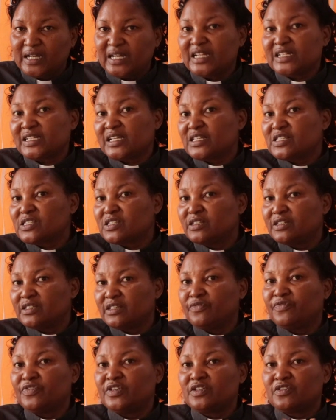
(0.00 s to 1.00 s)
let us
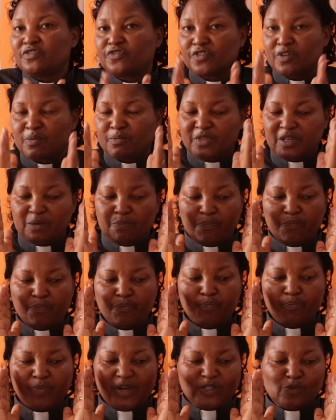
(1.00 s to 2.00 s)
give it from the
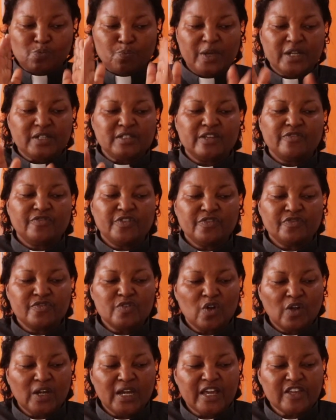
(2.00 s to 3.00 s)
perspective of
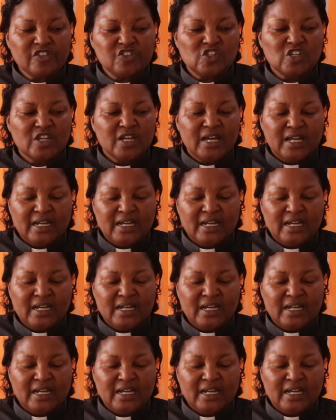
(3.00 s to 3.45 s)
knowledge.